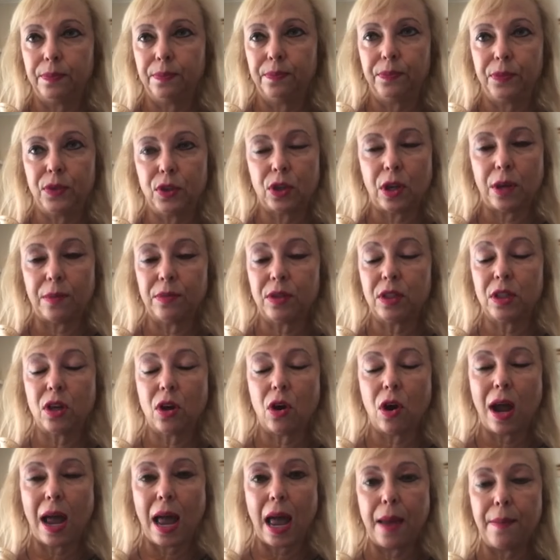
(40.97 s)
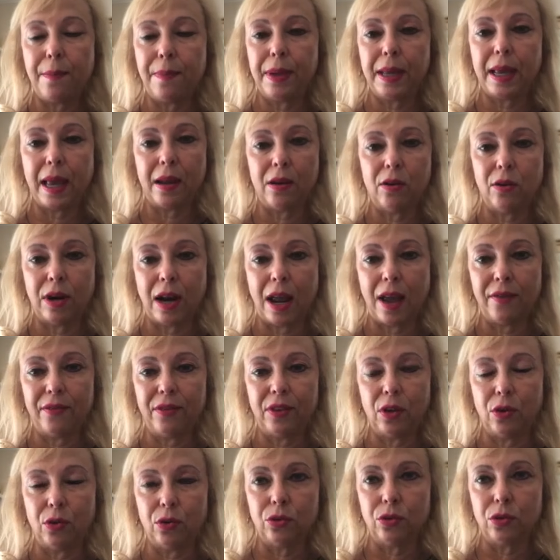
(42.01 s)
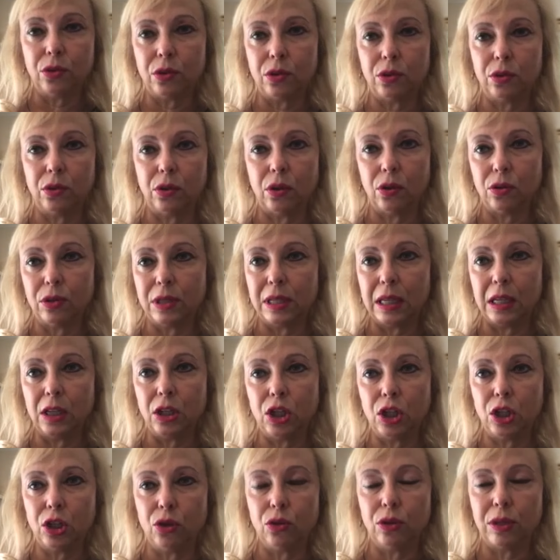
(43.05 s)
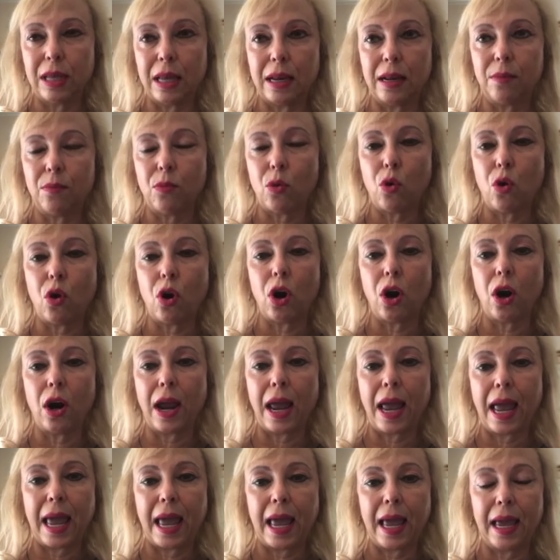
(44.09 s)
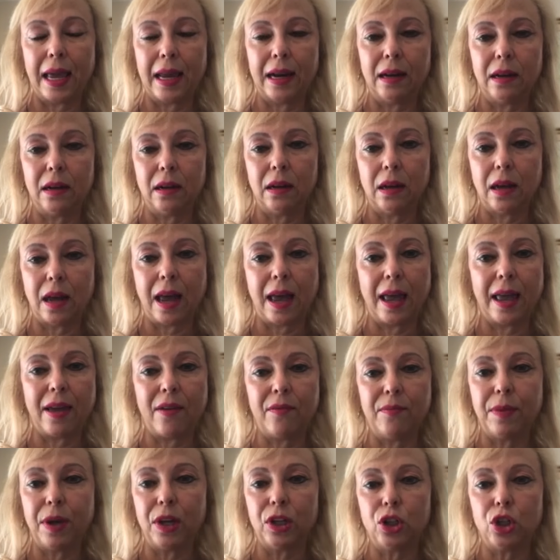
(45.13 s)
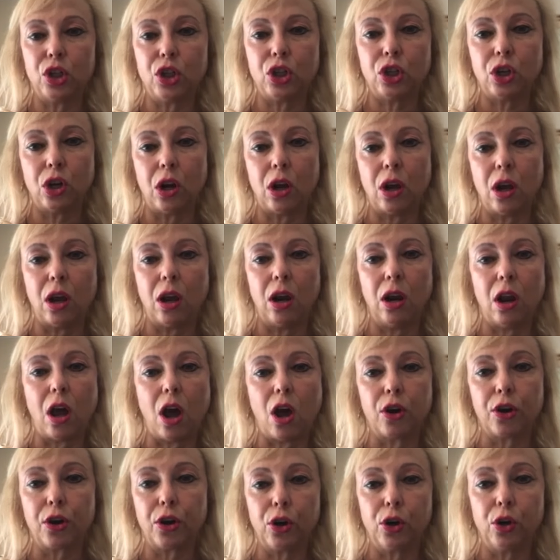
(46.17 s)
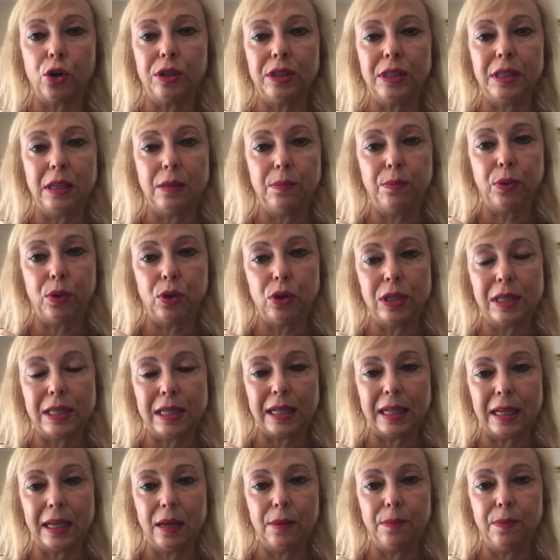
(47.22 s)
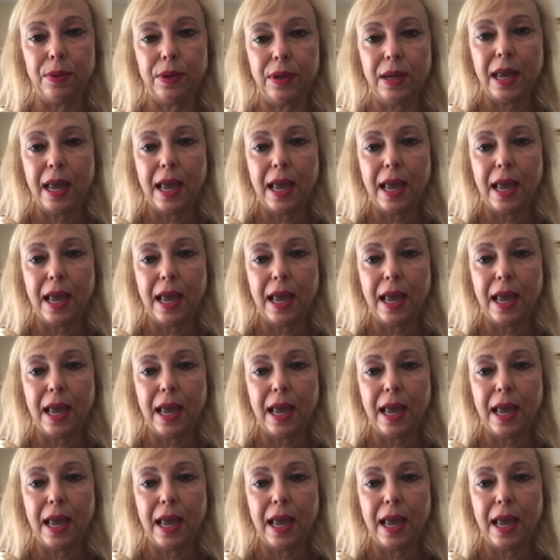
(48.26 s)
so I'm so happy I don't have those issues anymore, and I have much longer, deeper sleep,